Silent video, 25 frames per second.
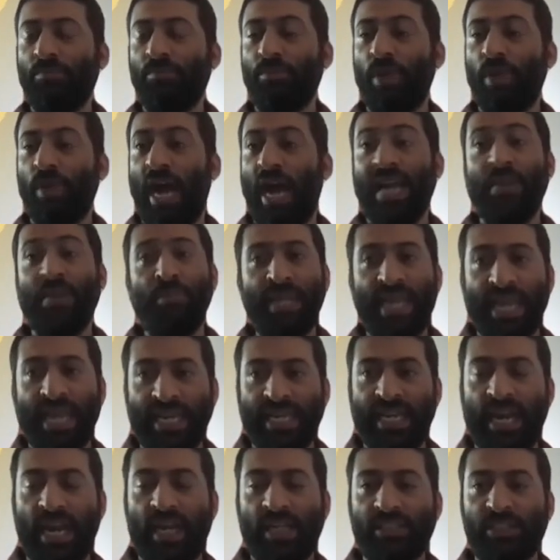IP
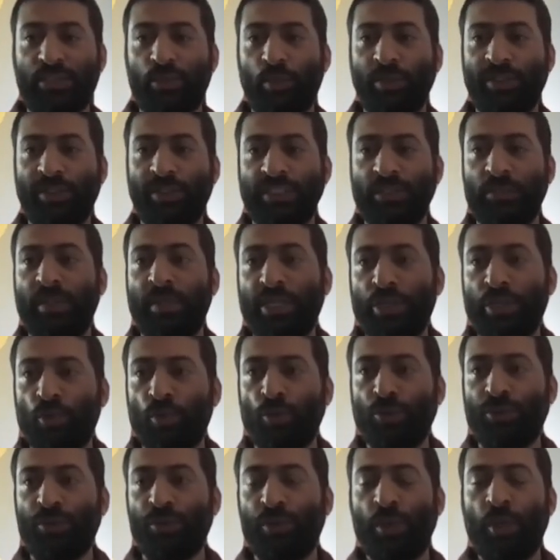Anycast, which is being
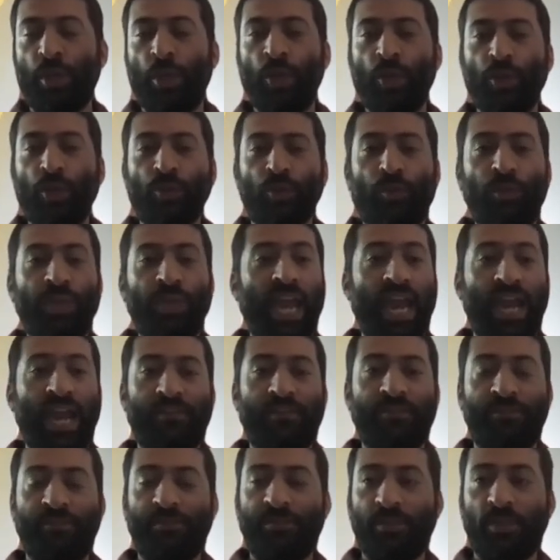used. So we
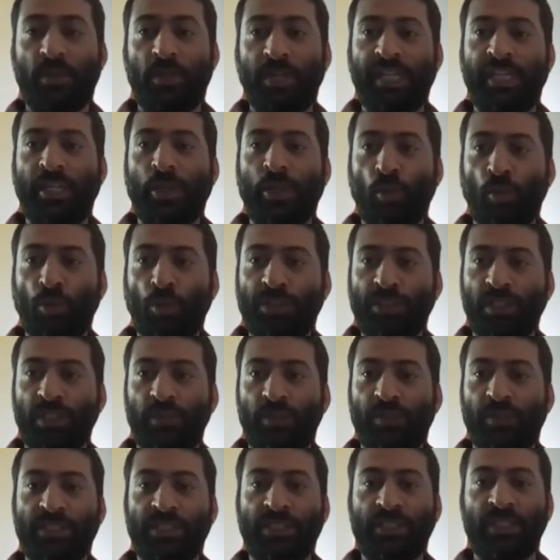have 13 root
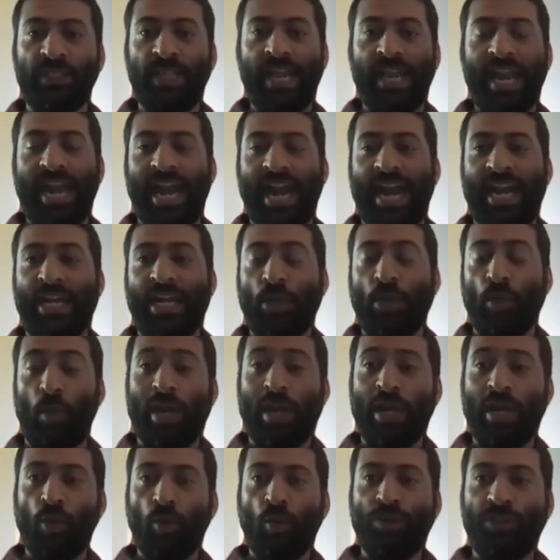servers and
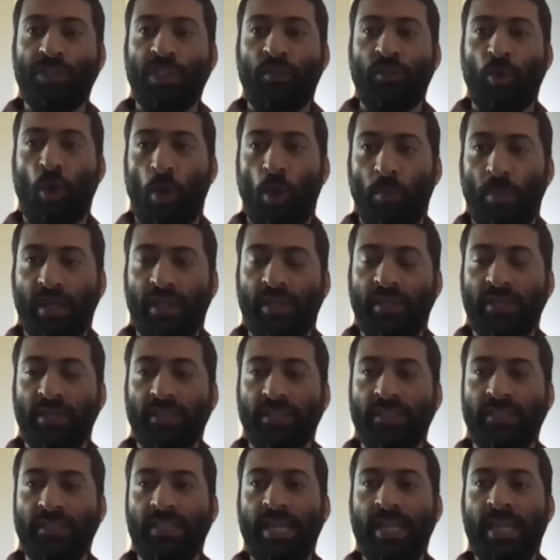12 root server
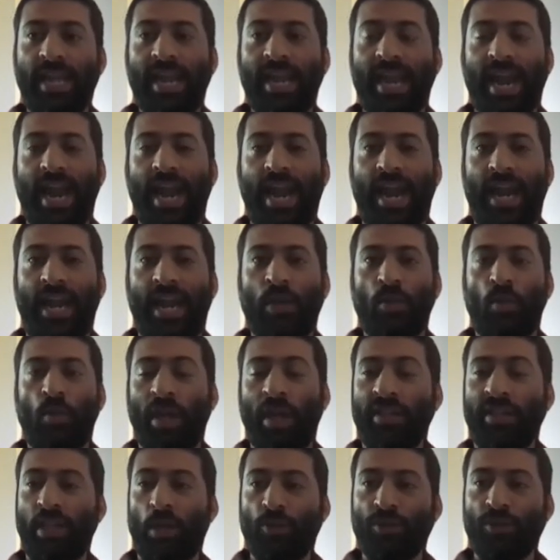operators and
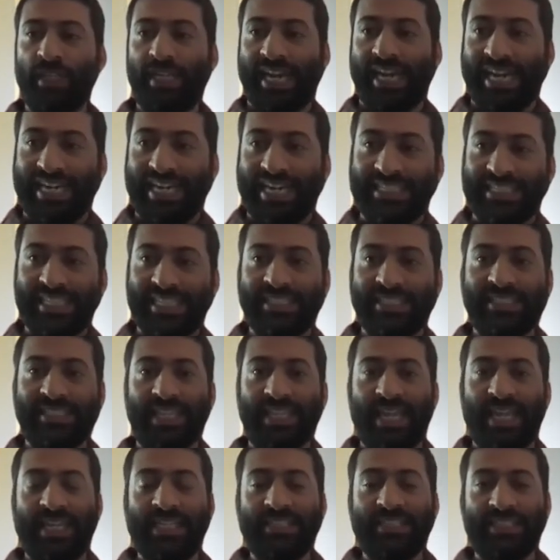
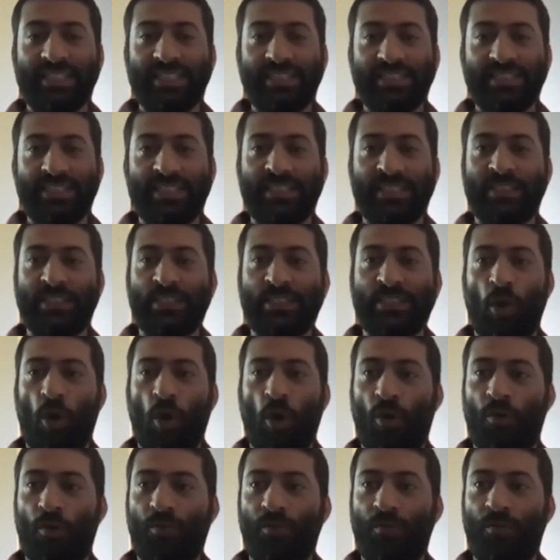1086 instances
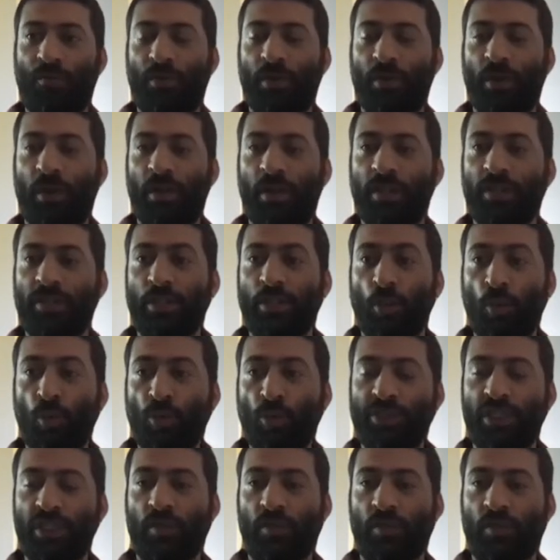of the
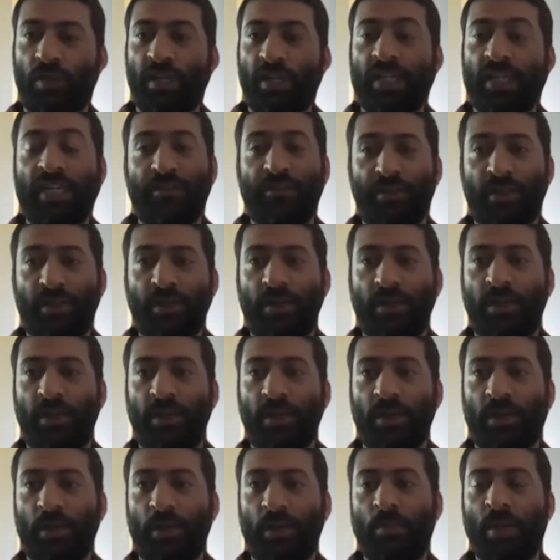root server in different
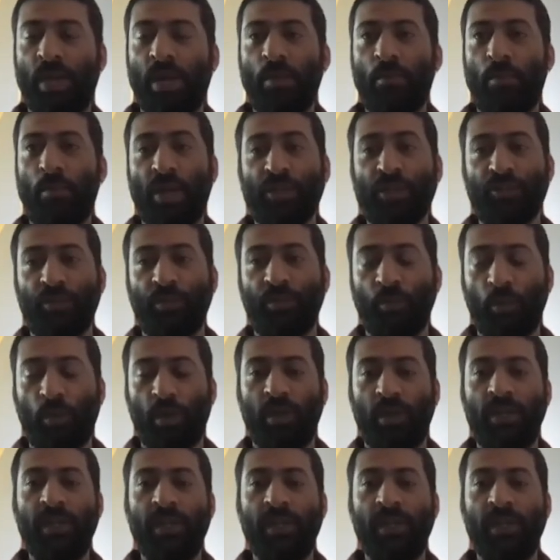parts of the world.